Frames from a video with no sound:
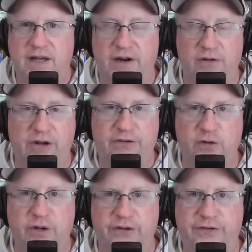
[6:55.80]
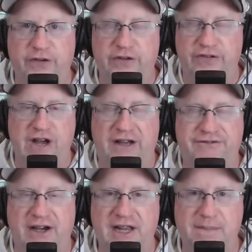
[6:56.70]
And Russell Wilson just not
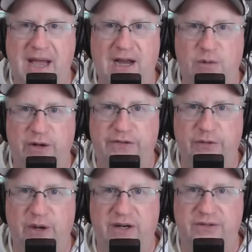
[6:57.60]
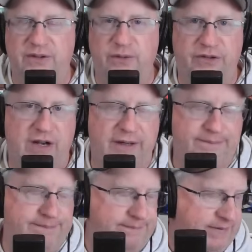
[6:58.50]
fighting back whatsoever, which I
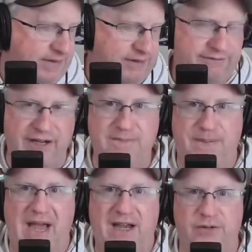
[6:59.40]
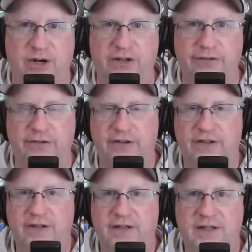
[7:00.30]
fight back, Russ.
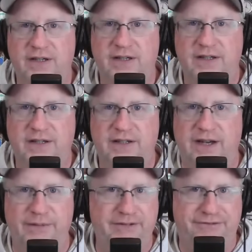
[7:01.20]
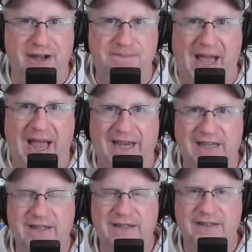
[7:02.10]
I mean, fight
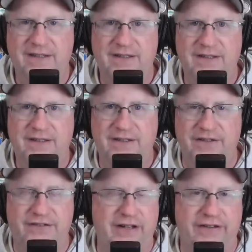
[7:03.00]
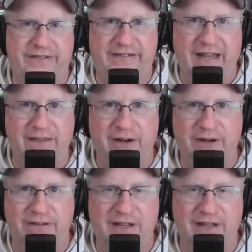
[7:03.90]
back. You're just going to stand there and